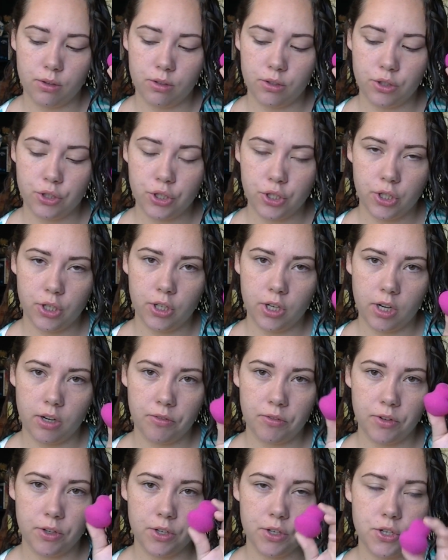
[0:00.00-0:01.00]
sheer
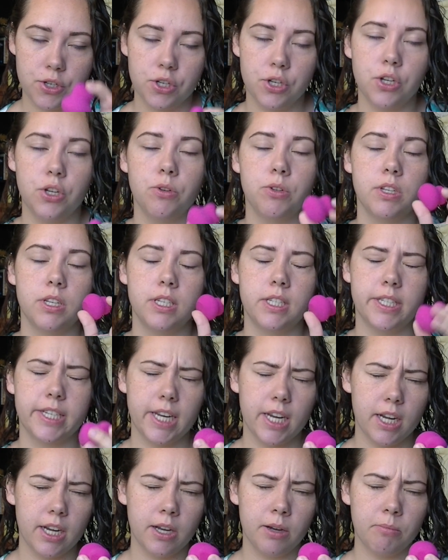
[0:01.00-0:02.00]
coverage to use it
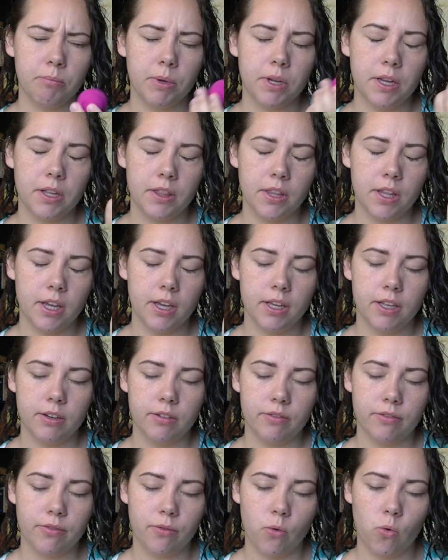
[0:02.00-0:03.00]
damp, and
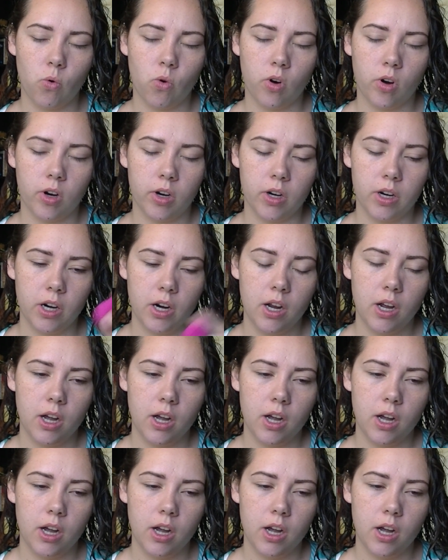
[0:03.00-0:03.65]
then for